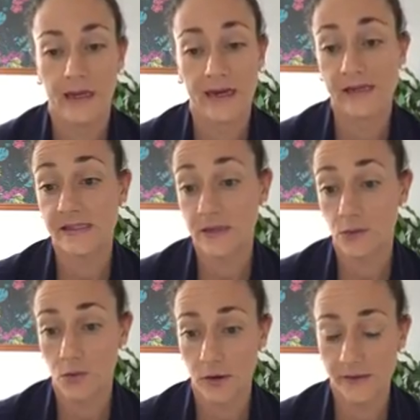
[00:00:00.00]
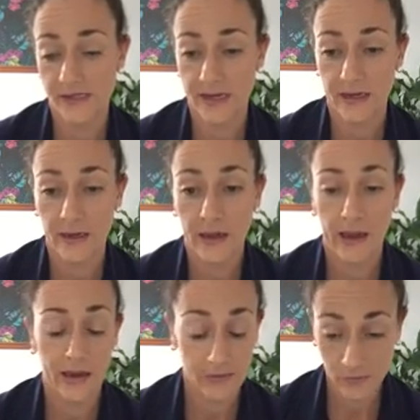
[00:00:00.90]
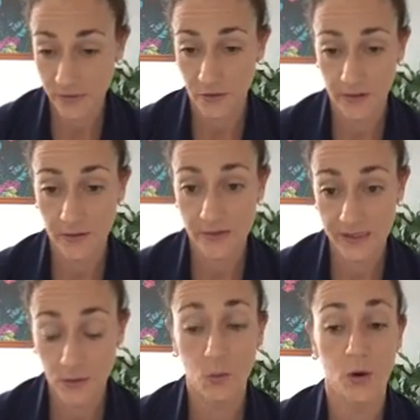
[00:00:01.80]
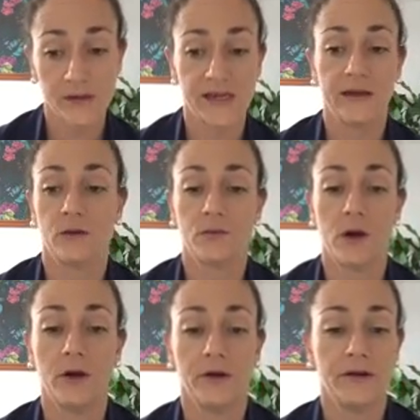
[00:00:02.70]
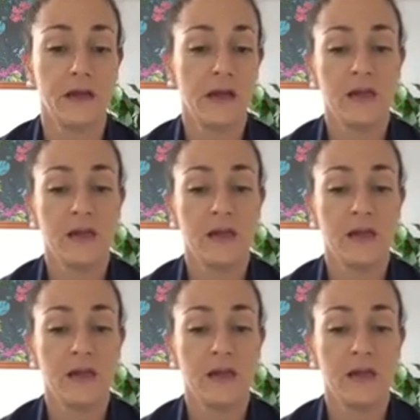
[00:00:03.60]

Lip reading: in a single work day on road.